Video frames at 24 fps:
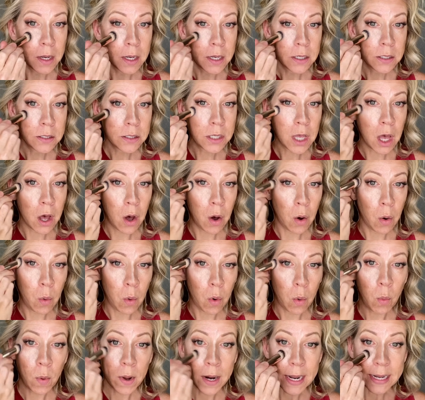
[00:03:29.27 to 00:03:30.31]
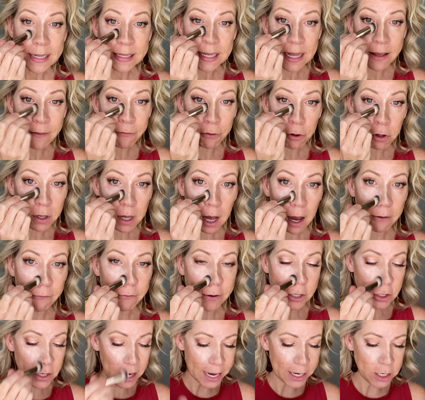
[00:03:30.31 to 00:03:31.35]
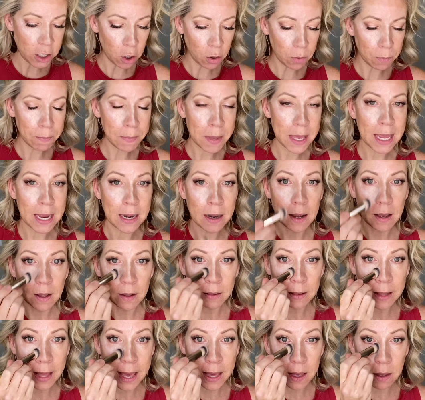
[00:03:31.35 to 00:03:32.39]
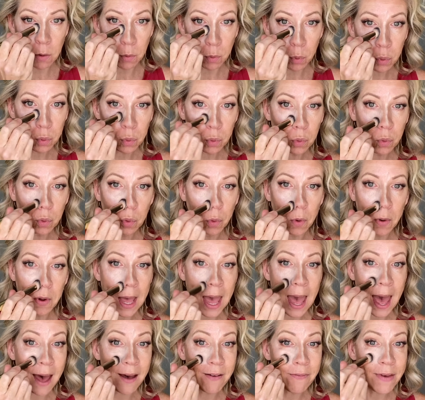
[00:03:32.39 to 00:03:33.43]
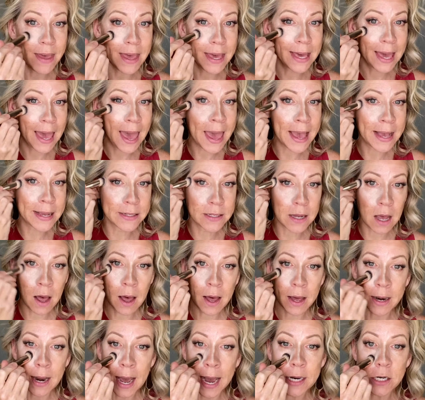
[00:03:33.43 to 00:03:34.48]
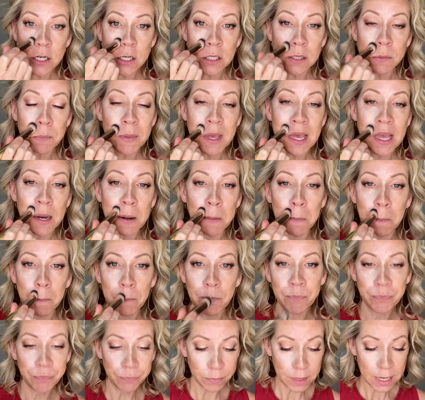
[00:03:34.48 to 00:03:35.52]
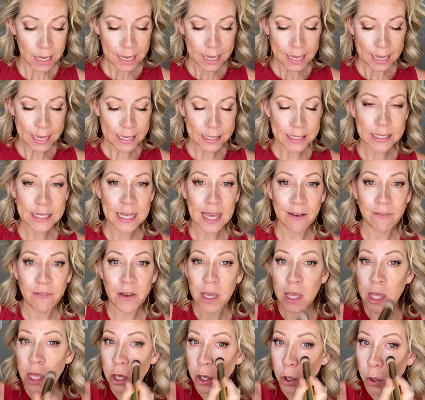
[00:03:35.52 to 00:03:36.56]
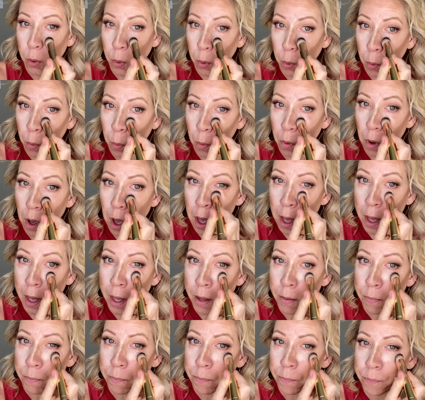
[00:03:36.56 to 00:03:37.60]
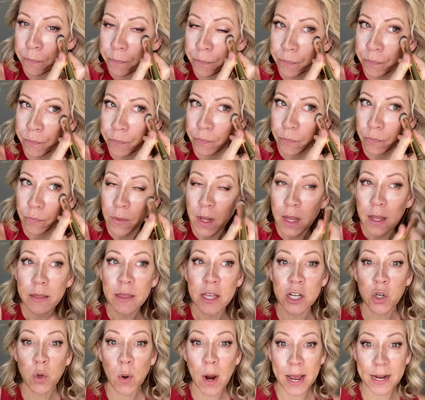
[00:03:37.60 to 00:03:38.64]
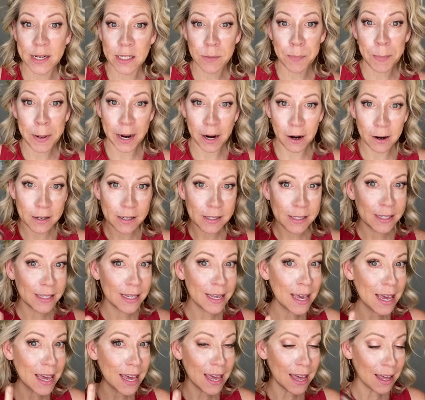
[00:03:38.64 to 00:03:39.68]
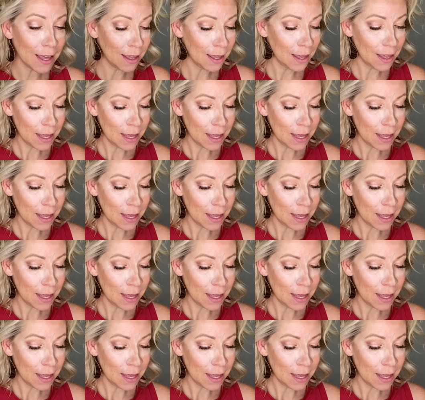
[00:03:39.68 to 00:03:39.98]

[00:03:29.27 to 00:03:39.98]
So when I say full coverage, I don't mean like heavy caked on. I just mean it's giving you the transparency